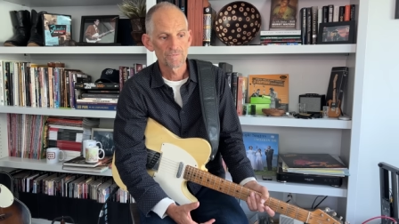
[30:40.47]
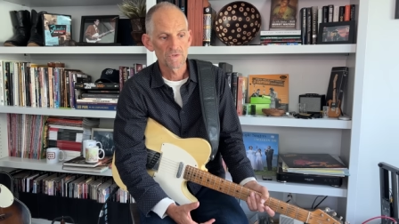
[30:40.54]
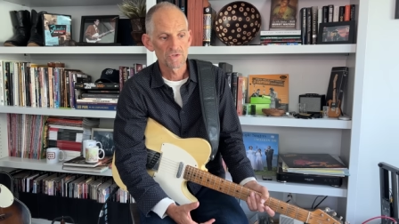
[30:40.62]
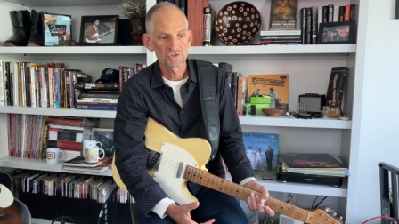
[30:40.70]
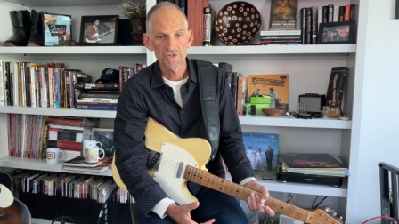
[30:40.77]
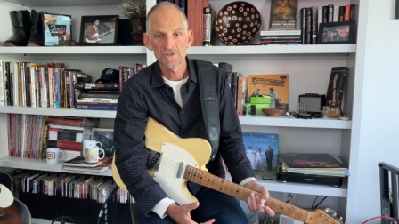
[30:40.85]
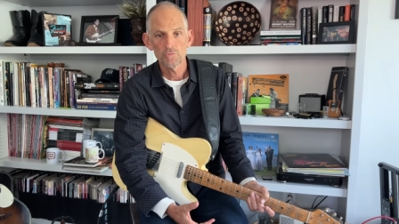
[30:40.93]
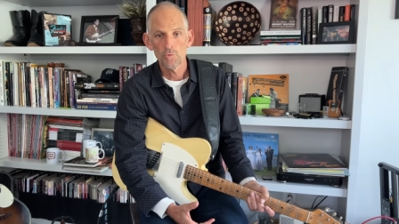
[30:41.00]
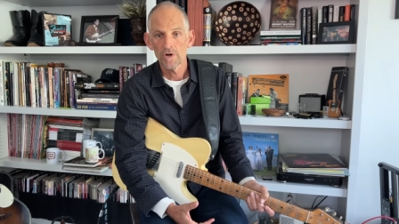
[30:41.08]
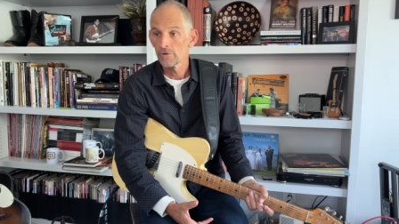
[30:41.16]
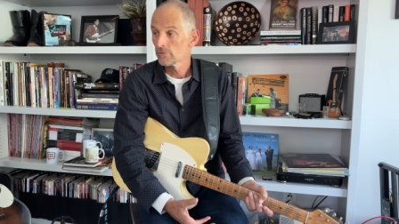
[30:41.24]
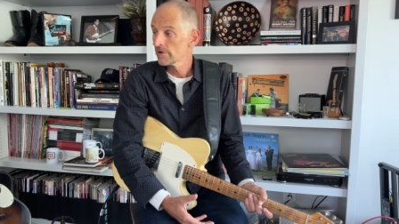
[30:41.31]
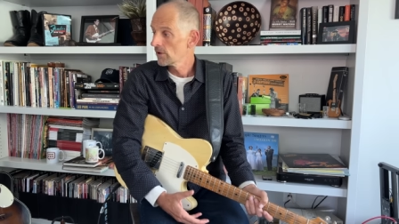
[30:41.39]
she's
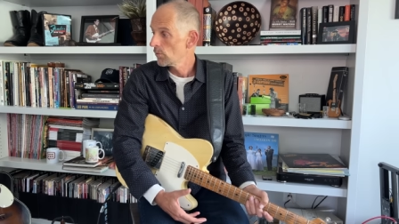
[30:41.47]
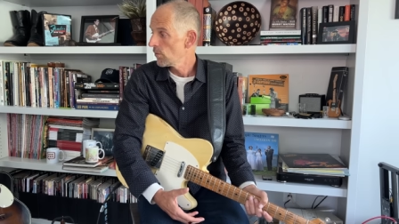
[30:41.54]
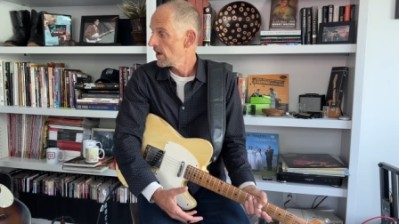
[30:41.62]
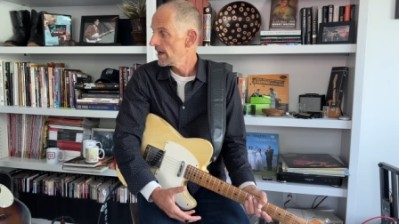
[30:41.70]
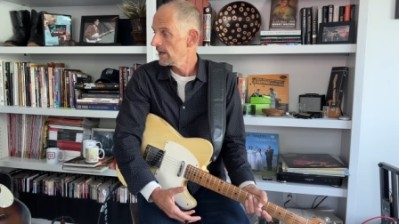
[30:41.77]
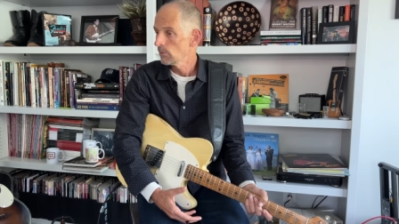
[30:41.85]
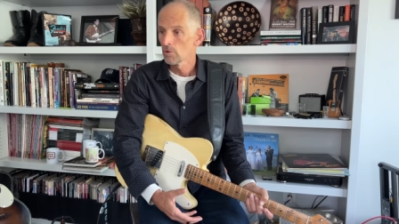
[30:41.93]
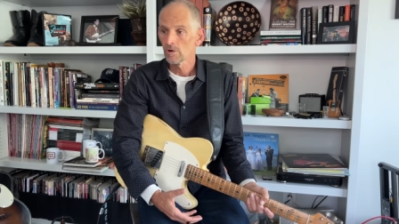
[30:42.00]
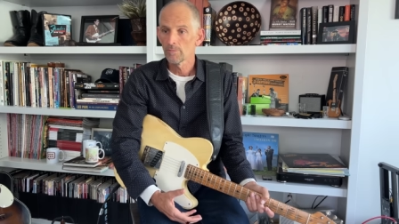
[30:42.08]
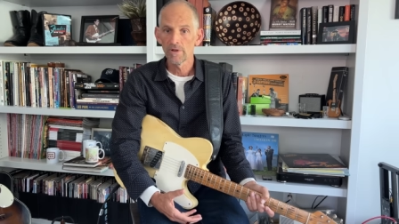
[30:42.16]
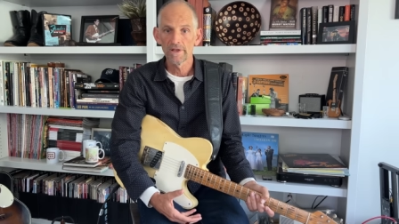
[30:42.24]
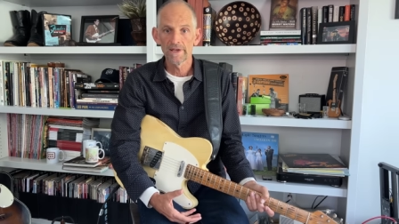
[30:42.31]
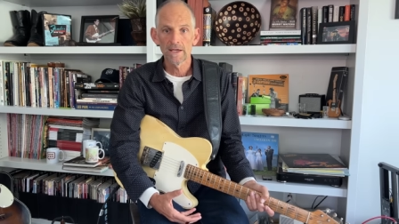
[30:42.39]
wondering why we're
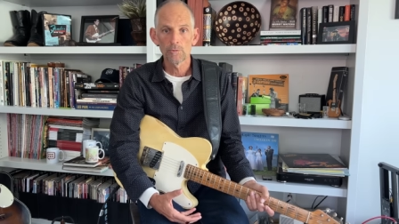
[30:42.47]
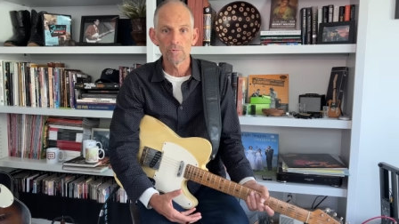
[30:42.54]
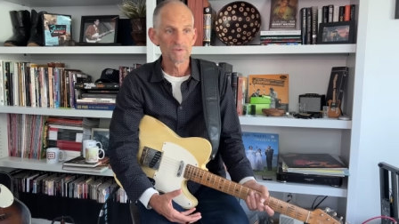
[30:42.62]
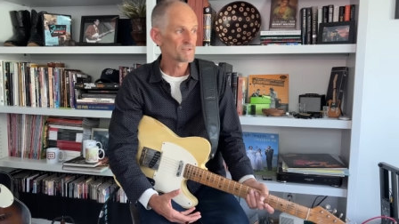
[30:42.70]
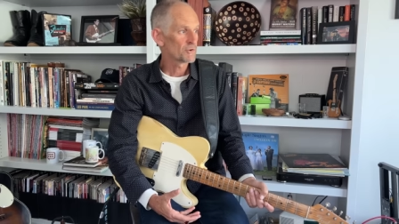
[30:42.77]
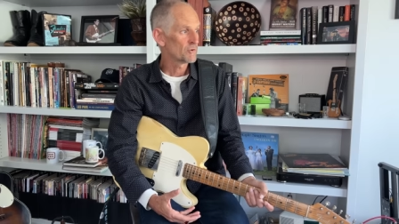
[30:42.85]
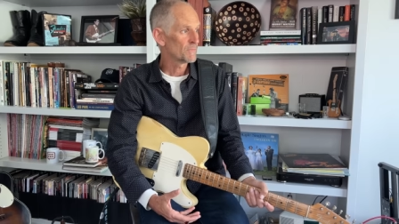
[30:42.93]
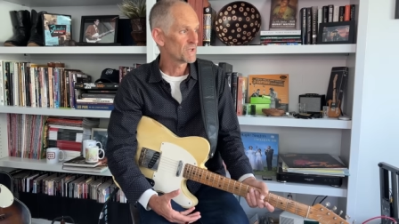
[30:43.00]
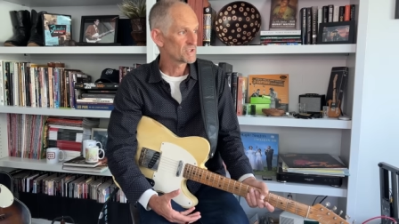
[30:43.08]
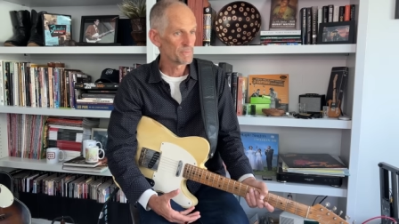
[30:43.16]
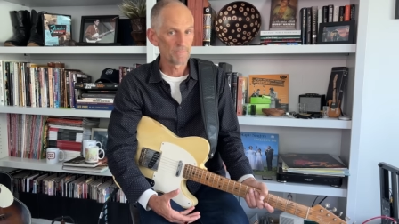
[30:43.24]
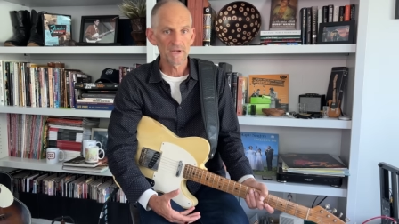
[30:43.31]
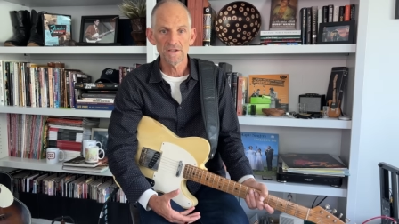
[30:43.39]
playing with so
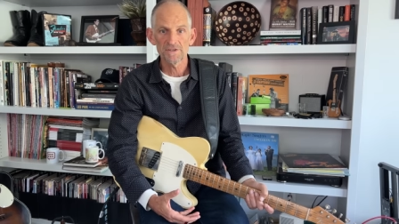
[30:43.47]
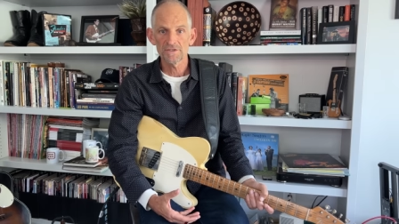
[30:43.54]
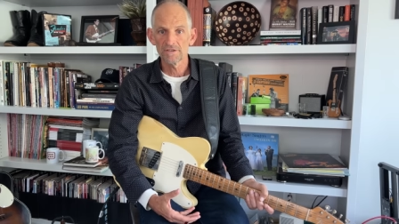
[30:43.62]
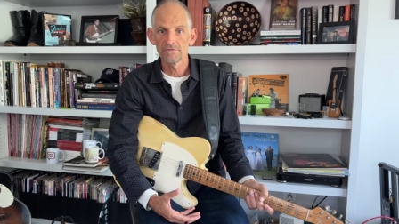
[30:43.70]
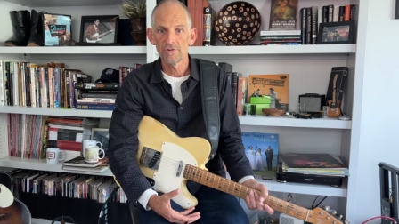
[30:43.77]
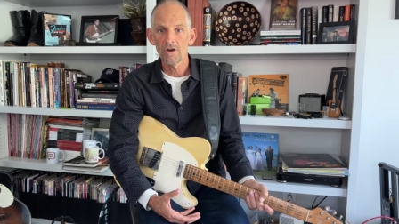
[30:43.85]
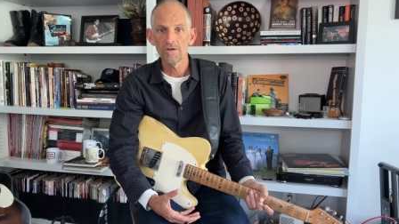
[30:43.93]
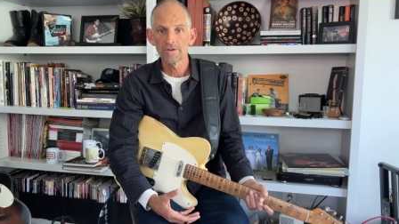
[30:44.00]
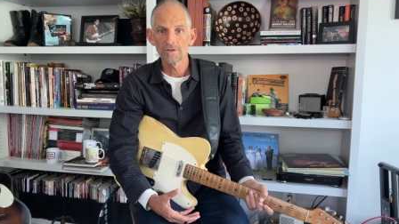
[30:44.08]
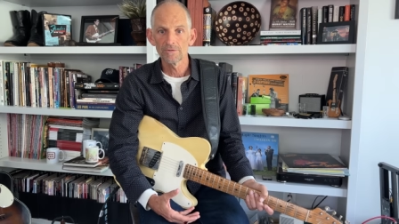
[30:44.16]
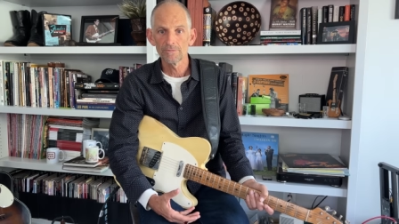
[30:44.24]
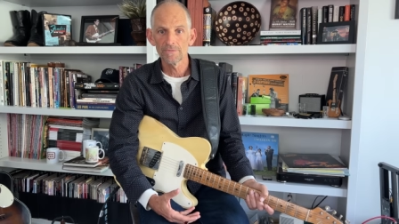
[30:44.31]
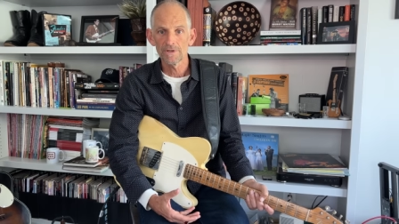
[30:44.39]
much bass and volume.